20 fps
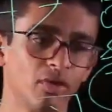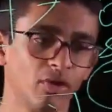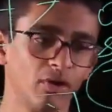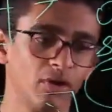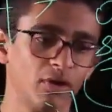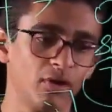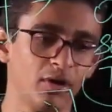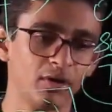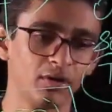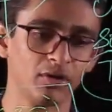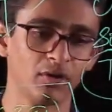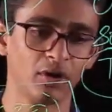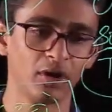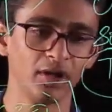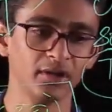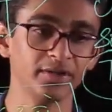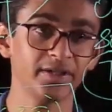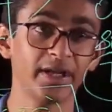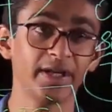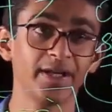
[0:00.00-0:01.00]

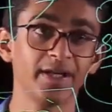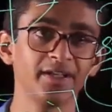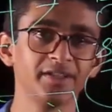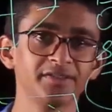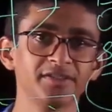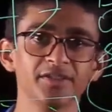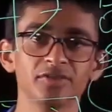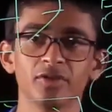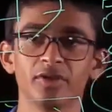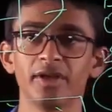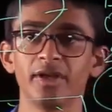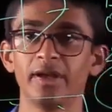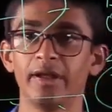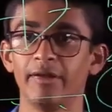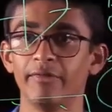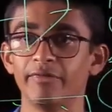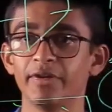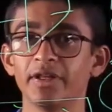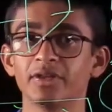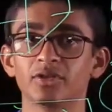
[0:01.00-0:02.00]
all the analysis on an
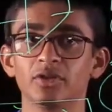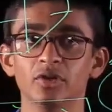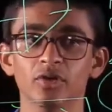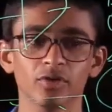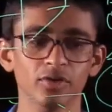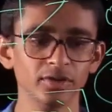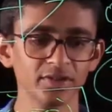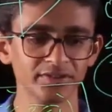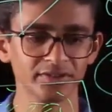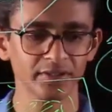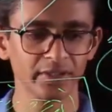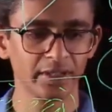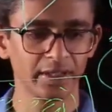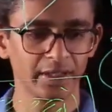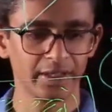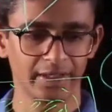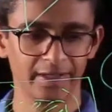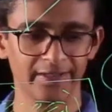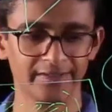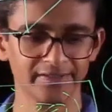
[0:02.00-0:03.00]
average loads,
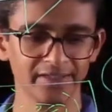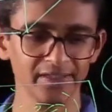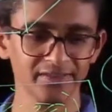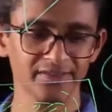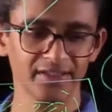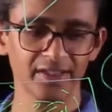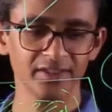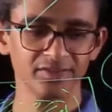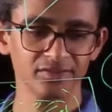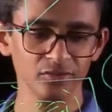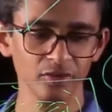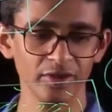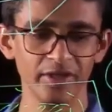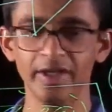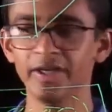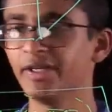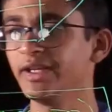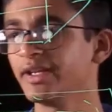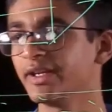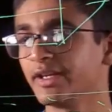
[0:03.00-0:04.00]
it says there is no
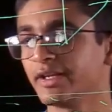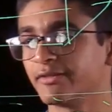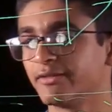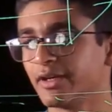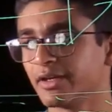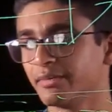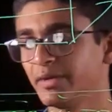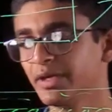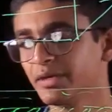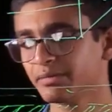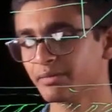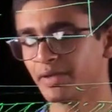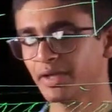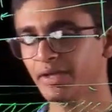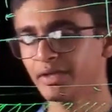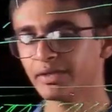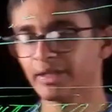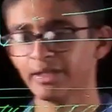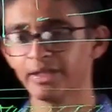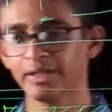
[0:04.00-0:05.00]
heating requirement, but